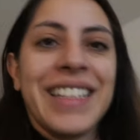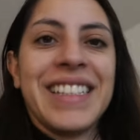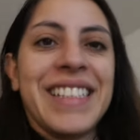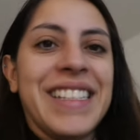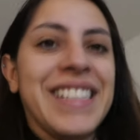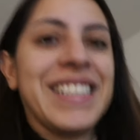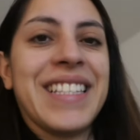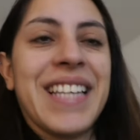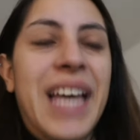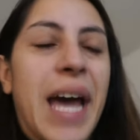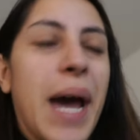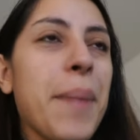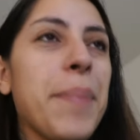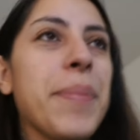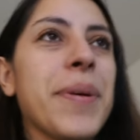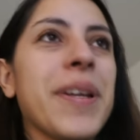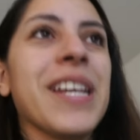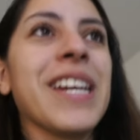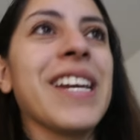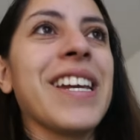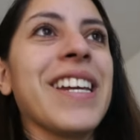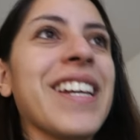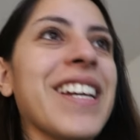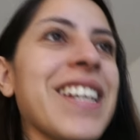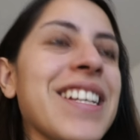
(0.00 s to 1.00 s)
it's
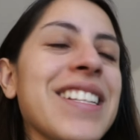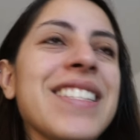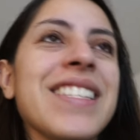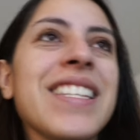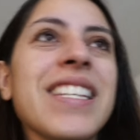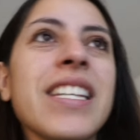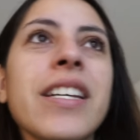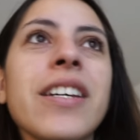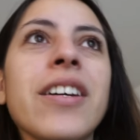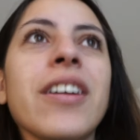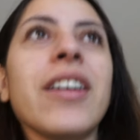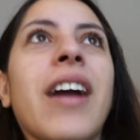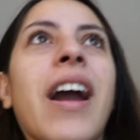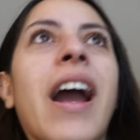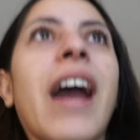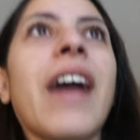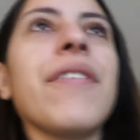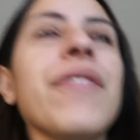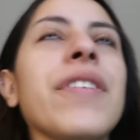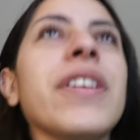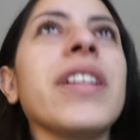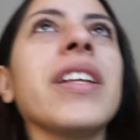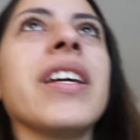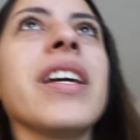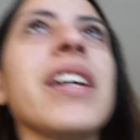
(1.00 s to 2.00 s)
happening. It's here. I
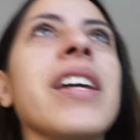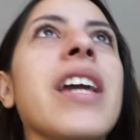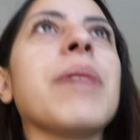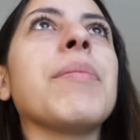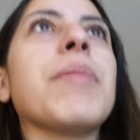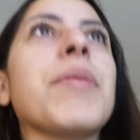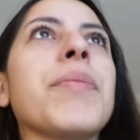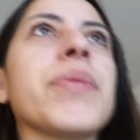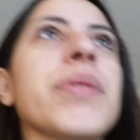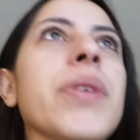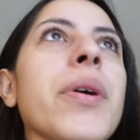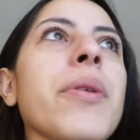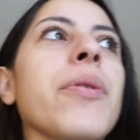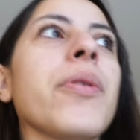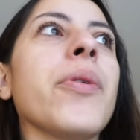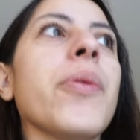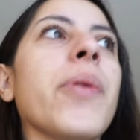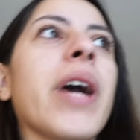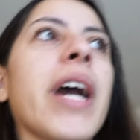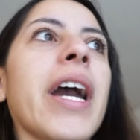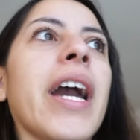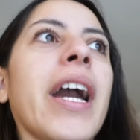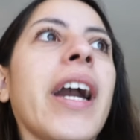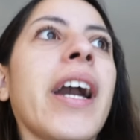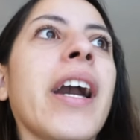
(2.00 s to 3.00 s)
feel like it came up so
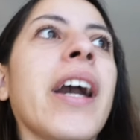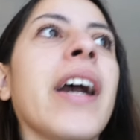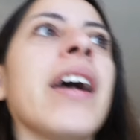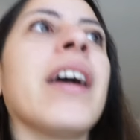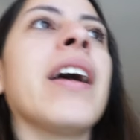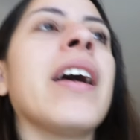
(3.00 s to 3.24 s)
quick.